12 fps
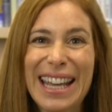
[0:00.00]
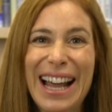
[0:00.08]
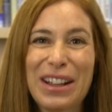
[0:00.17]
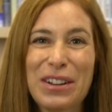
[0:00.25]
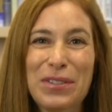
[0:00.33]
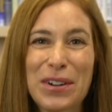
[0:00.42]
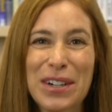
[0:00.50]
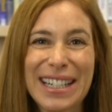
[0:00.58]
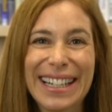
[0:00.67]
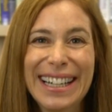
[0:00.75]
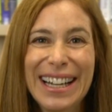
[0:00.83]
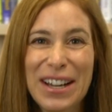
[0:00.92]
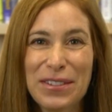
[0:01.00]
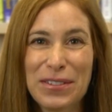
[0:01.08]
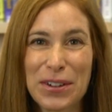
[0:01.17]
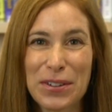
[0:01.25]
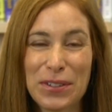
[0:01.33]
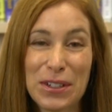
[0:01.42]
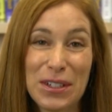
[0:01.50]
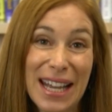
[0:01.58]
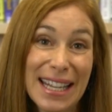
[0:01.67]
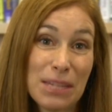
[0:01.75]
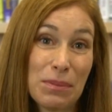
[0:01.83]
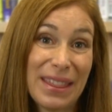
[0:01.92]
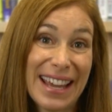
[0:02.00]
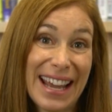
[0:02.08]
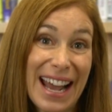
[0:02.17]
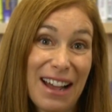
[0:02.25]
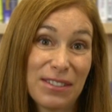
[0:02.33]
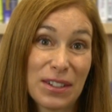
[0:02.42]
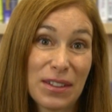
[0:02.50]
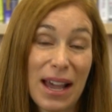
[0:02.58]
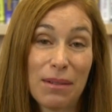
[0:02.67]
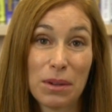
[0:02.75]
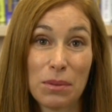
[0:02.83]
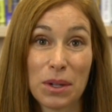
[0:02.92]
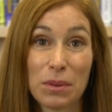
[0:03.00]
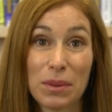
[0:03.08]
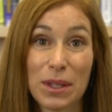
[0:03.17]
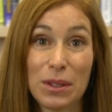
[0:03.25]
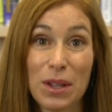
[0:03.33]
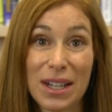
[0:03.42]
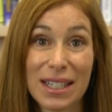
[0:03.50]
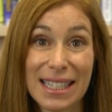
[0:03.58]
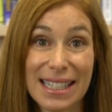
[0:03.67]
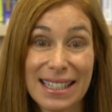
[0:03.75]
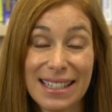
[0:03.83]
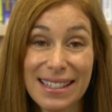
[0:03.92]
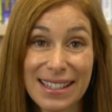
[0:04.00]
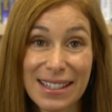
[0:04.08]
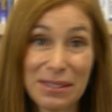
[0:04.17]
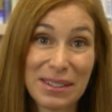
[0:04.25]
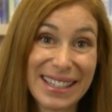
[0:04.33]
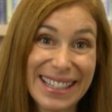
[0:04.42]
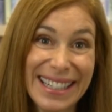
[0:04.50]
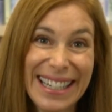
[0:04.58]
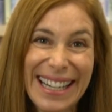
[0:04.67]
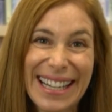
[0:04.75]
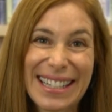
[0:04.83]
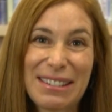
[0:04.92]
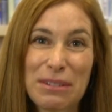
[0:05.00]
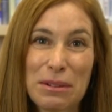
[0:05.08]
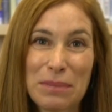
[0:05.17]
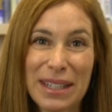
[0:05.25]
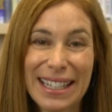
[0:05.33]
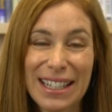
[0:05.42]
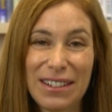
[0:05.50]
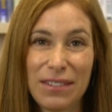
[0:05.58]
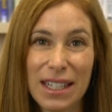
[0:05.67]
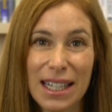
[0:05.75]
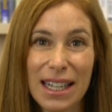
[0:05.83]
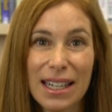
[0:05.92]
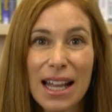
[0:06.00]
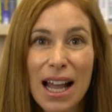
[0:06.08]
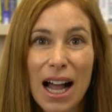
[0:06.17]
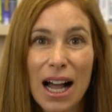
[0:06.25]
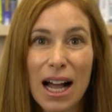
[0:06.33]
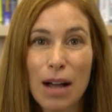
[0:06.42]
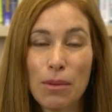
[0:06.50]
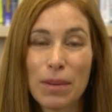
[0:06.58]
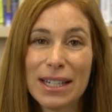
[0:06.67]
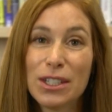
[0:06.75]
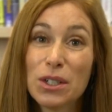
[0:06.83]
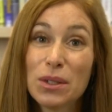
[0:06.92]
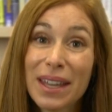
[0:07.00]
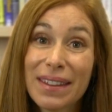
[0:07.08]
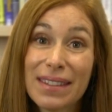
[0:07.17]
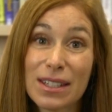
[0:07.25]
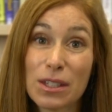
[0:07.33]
California for a few days, but then after that we work with you long distance, so it's extremely convenient. Uh, but I do get this